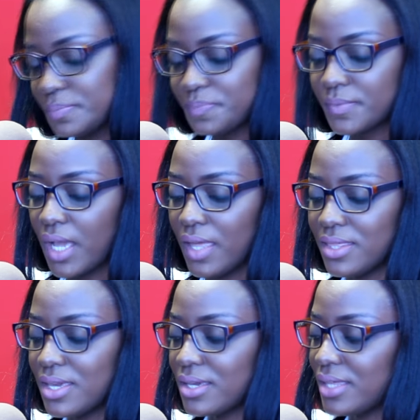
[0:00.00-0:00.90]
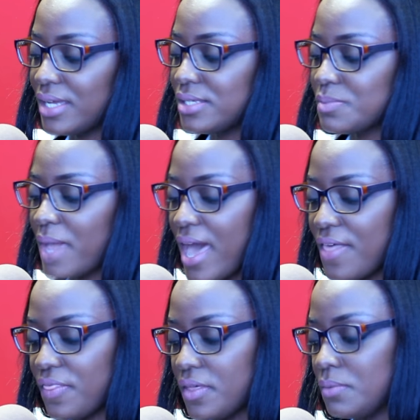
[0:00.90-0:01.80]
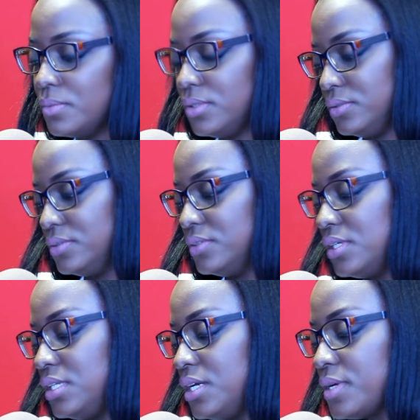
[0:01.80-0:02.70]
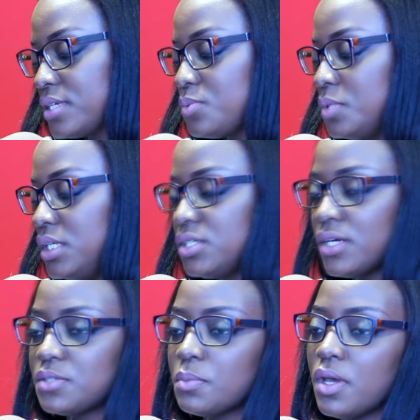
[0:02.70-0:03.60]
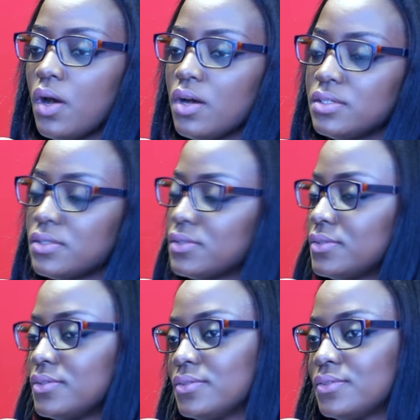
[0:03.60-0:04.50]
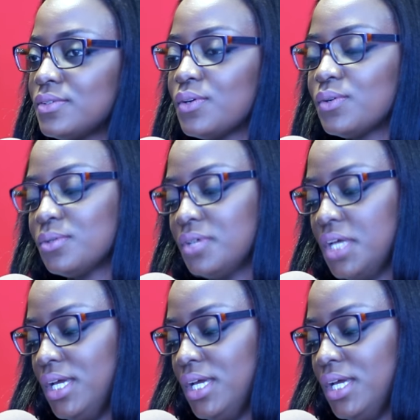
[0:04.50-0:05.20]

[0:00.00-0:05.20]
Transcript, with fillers: Mm-hmm. I think that is my anthem. Okay. The lyrics really touch my heart. So